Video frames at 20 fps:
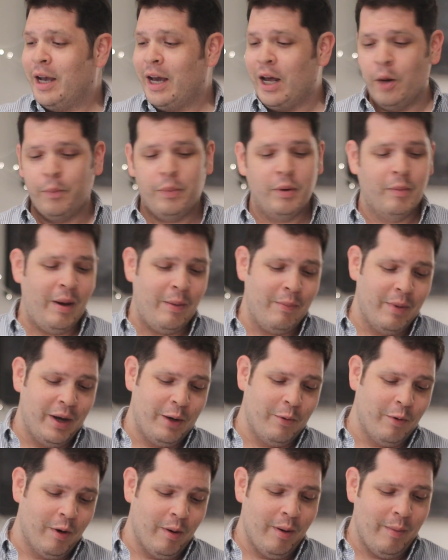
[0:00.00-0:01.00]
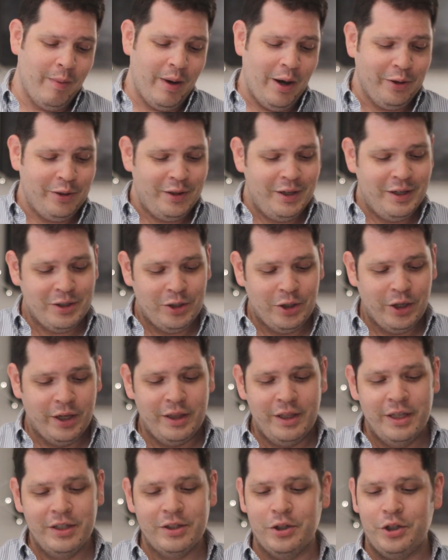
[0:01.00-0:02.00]
I'll put my money where my mouth is. Look
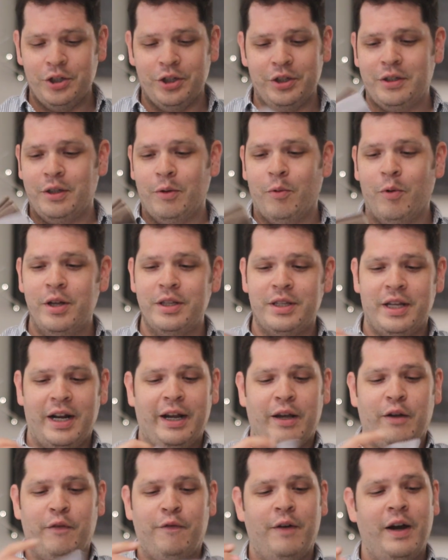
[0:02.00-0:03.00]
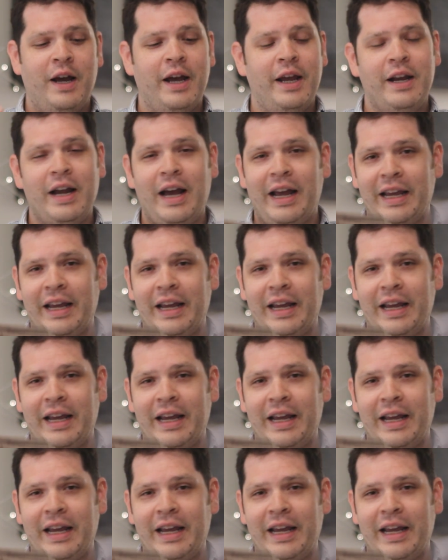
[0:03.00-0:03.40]
at these, are just the ones that I could find.